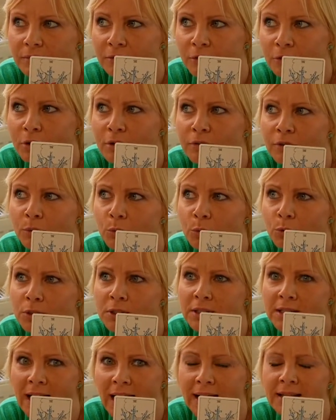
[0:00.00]
Grieving
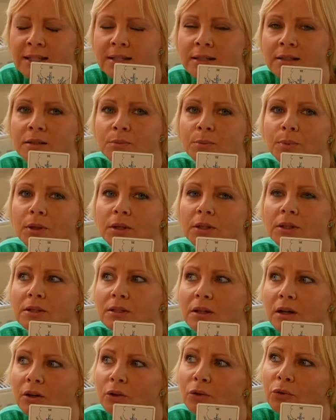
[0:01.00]
wouldn't cut it, but it's
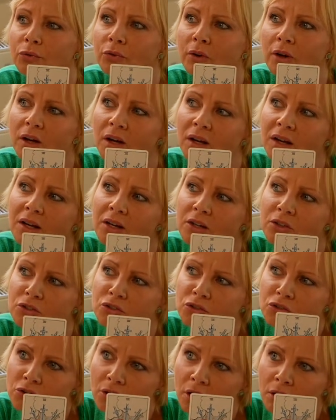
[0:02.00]
kind of
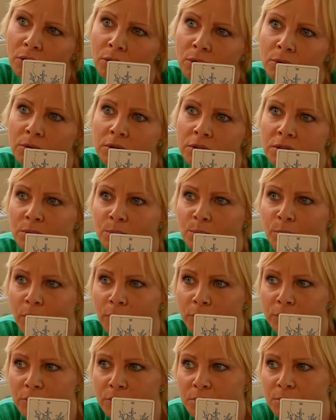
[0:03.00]
sorrow,
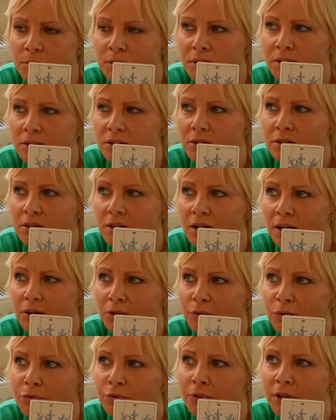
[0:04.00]
disappointment, kind
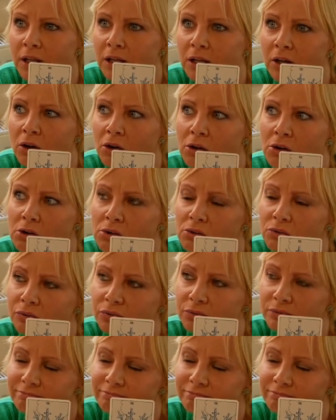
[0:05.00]
of feeling of